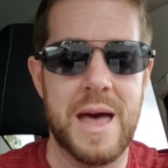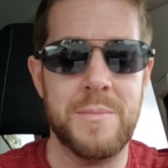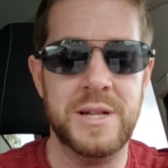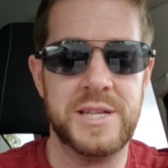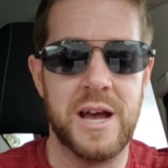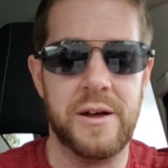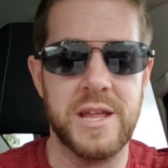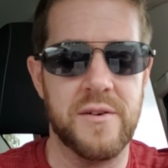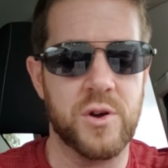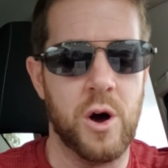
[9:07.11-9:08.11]

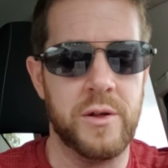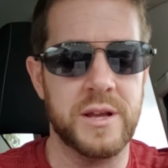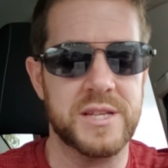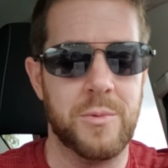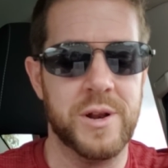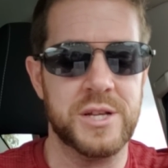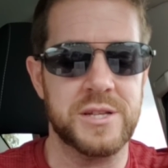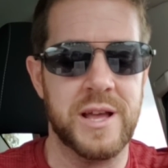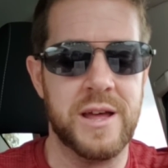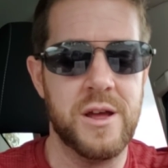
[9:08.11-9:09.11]
mentality of calling someone a
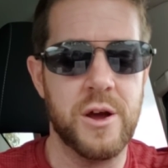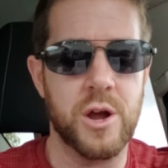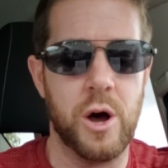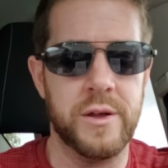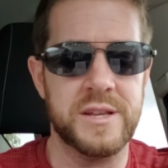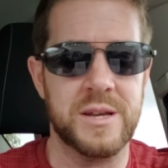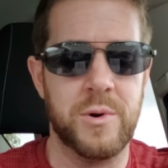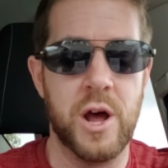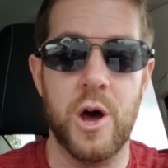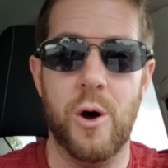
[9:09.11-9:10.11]
slut, calling
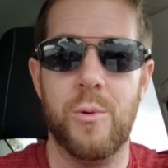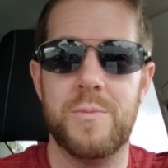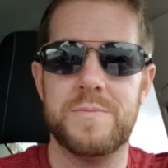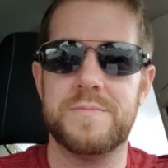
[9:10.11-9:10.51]
someone a hoe.